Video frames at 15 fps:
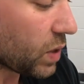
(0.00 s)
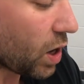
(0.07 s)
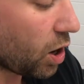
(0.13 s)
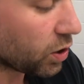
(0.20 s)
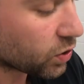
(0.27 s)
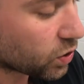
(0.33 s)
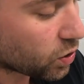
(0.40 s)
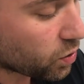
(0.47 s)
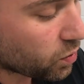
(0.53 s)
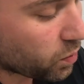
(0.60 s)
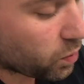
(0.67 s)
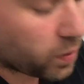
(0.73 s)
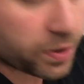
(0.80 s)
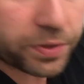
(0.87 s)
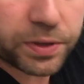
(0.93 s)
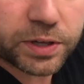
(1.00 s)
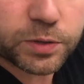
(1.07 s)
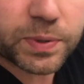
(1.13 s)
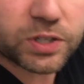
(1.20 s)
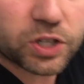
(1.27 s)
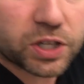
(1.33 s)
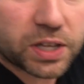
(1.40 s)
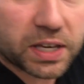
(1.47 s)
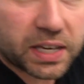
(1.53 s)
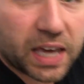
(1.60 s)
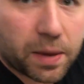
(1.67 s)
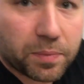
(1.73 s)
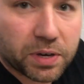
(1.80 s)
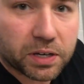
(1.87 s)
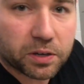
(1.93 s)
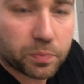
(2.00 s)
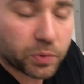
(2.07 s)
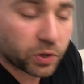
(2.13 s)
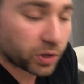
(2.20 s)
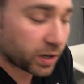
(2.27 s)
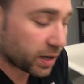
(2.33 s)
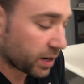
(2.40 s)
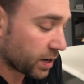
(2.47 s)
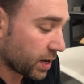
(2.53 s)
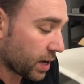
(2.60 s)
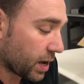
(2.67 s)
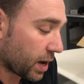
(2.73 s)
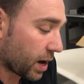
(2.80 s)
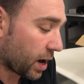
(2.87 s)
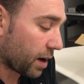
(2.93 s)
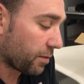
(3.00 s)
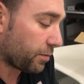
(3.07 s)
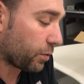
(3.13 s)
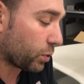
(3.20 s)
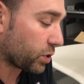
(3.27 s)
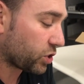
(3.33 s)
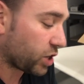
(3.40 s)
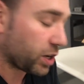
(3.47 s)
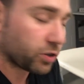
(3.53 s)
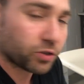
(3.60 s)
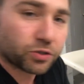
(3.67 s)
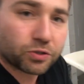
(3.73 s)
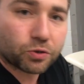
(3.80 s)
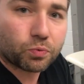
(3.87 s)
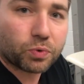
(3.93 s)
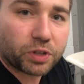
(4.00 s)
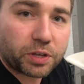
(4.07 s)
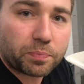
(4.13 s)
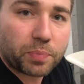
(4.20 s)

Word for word: also, with especially in the gaming community, uh, voice changers are really